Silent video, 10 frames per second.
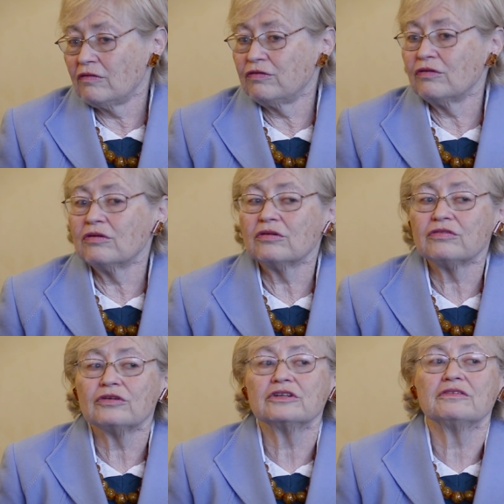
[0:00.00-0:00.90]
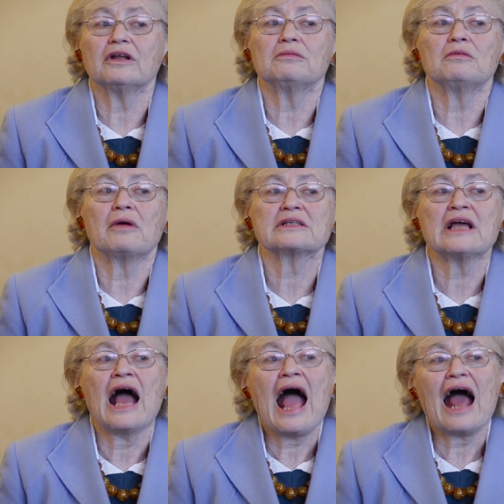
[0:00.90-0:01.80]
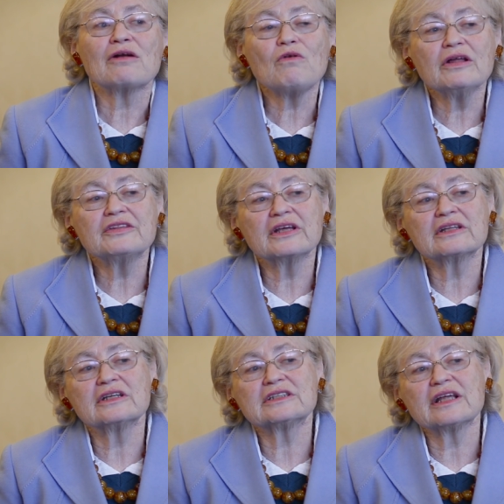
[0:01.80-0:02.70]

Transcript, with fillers: for, for development banks. And one thing that is,